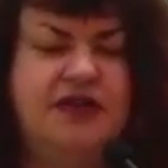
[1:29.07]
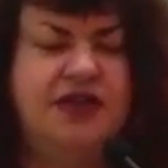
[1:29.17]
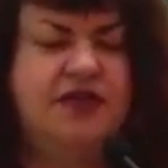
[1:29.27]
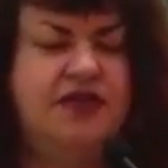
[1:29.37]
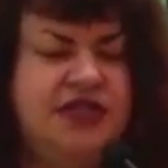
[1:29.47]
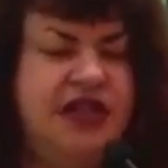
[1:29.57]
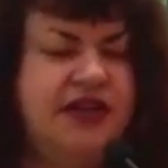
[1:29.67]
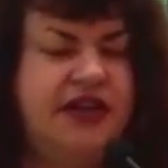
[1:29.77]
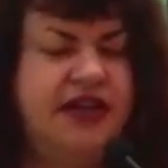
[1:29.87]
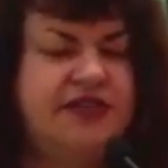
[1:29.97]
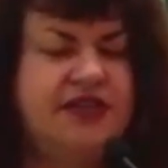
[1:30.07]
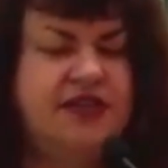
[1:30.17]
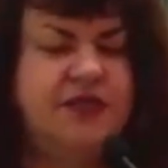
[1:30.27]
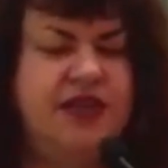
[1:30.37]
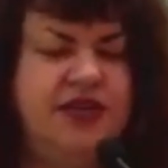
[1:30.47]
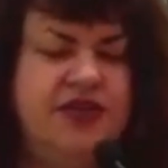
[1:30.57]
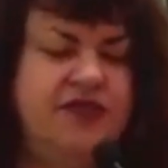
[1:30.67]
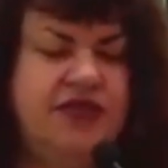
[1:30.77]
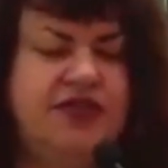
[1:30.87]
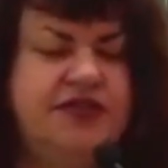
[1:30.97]
Unitarianism and
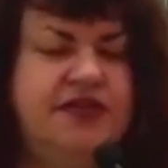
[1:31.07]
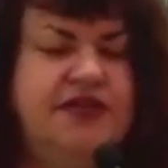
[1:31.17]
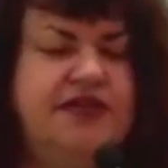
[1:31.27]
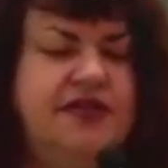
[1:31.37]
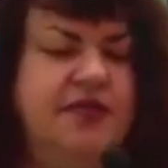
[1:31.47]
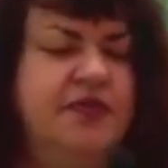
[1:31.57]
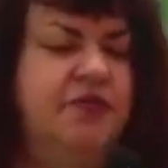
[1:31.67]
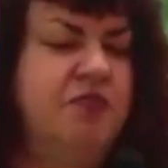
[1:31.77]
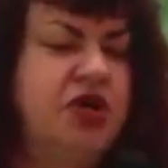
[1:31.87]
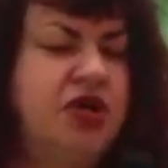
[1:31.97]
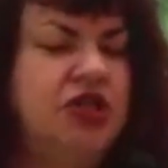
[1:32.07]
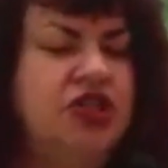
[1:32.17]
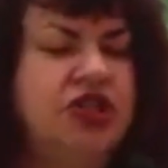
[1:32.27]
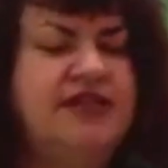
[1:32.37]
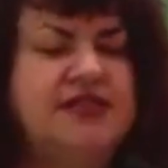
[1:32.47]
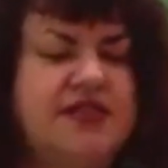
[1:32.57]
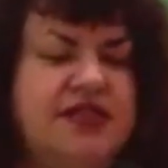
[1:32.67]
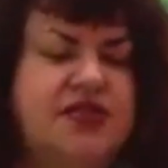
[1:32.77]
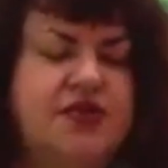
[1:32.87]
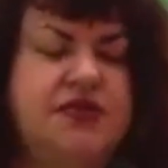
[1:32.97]
Universalism merged as an
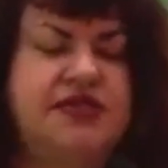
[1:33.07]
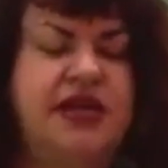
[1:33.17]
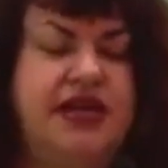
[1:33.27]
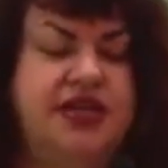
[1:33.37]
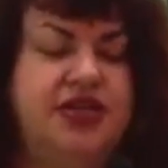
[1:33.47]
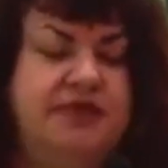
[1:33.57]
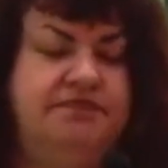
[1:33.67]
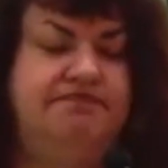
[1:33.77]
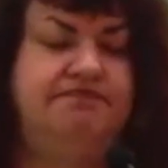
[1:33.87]
association.